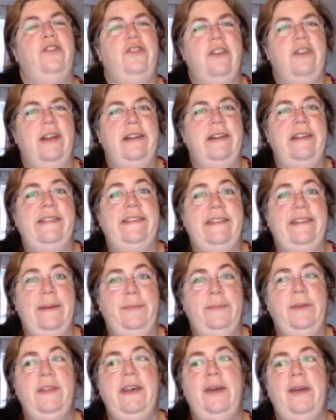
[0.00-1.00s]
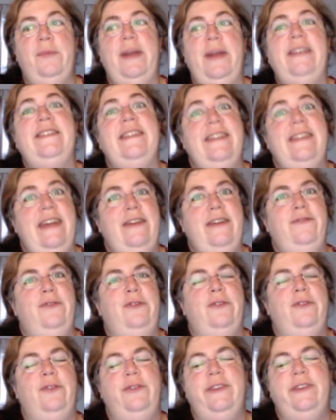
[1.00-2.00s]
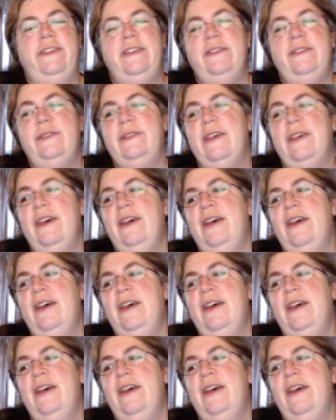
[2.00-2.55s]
Hashanah at the temple. I went today for services,